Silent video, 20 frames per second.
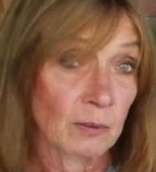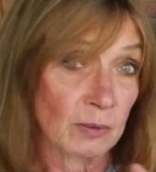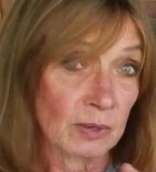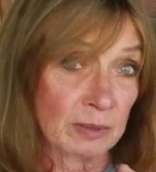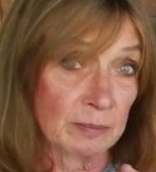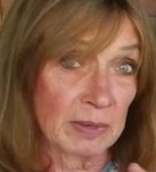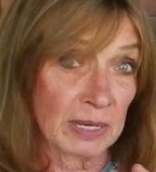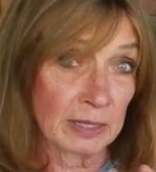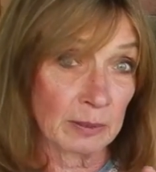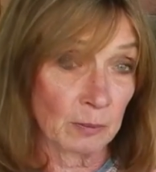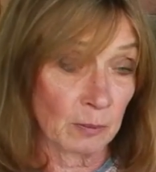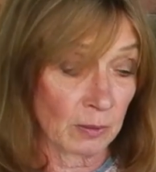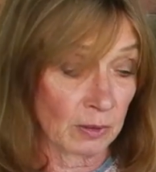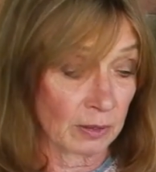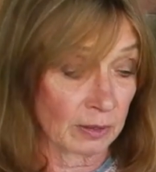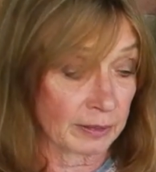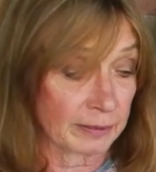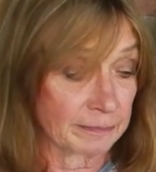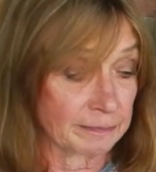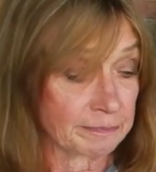we're going to make it
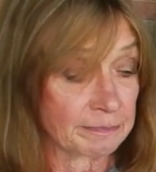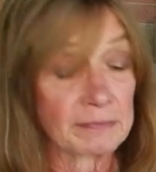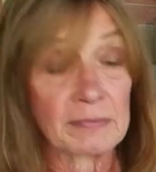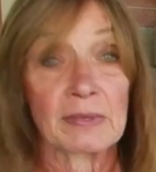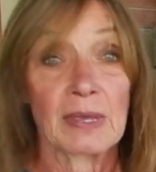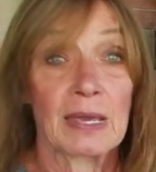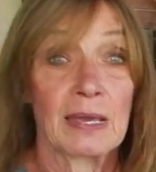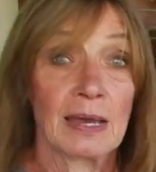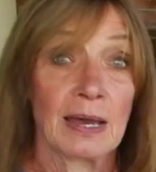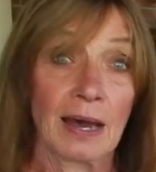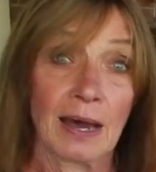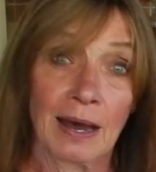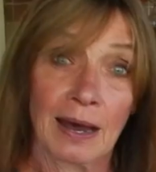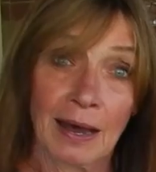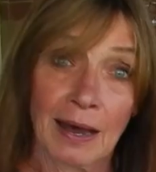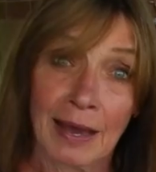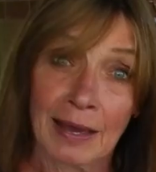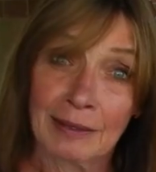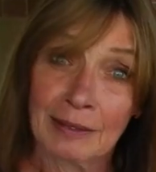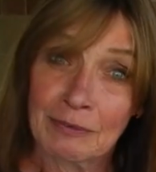work.
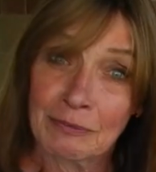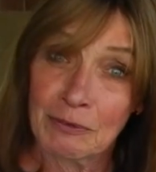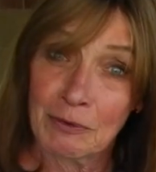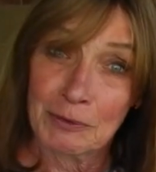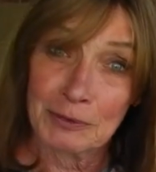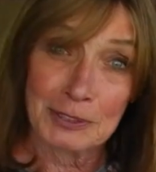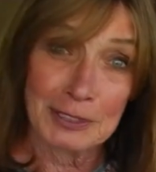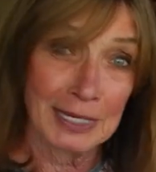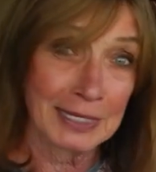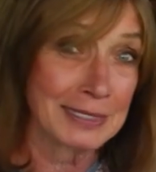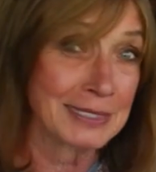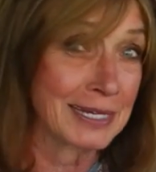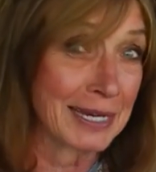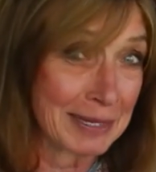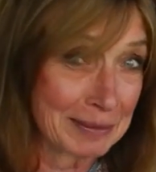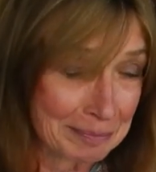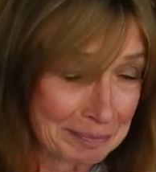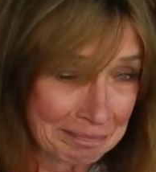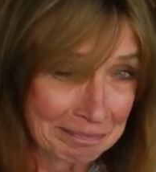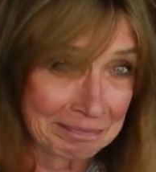I look forward to next time.